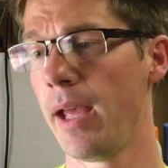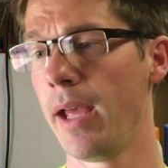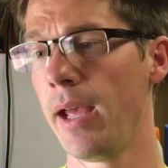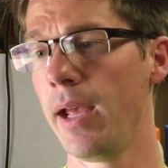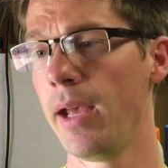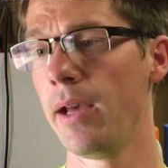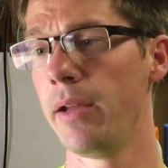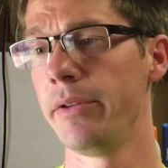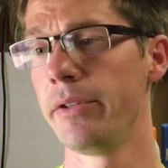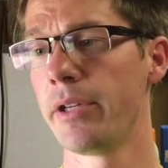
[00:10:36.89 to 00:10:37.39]

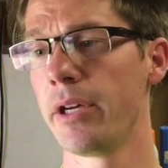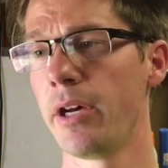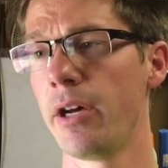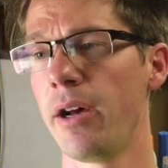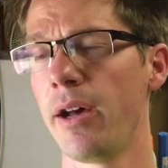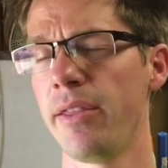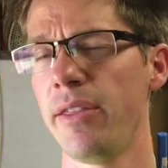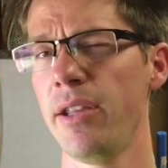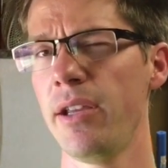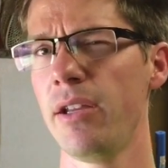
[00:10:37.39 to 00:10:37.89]
And
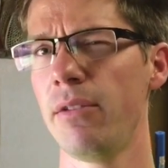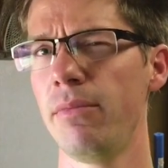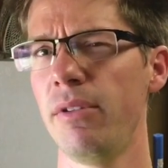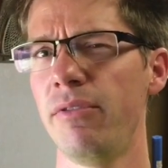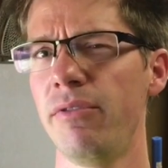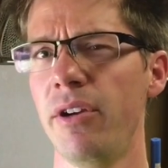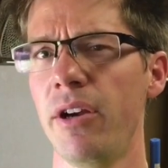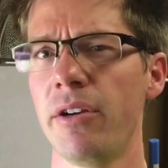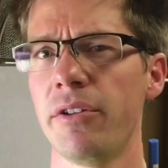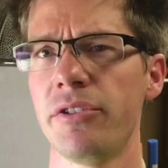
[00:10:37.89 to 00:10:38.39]
I think it'd
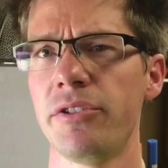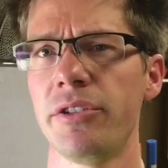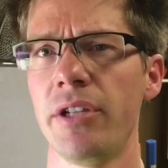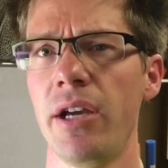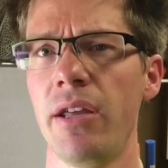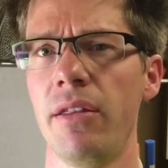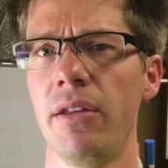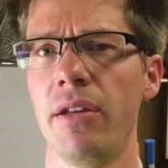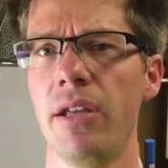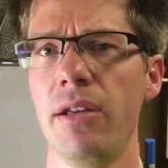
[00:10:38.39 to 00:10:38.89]
be fair to
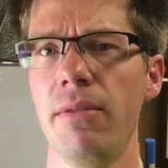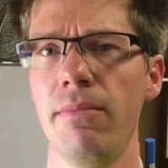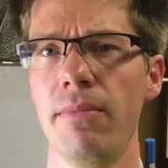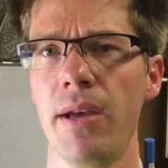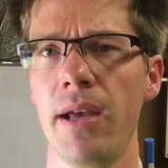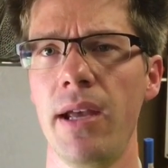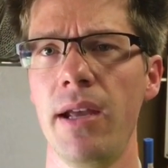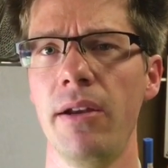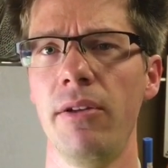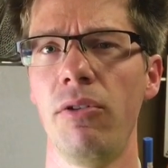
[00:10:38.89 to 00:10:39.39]
say that he
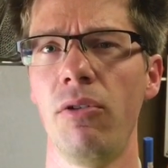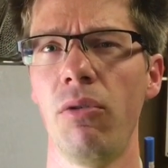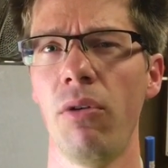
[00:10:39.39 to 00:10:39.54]
made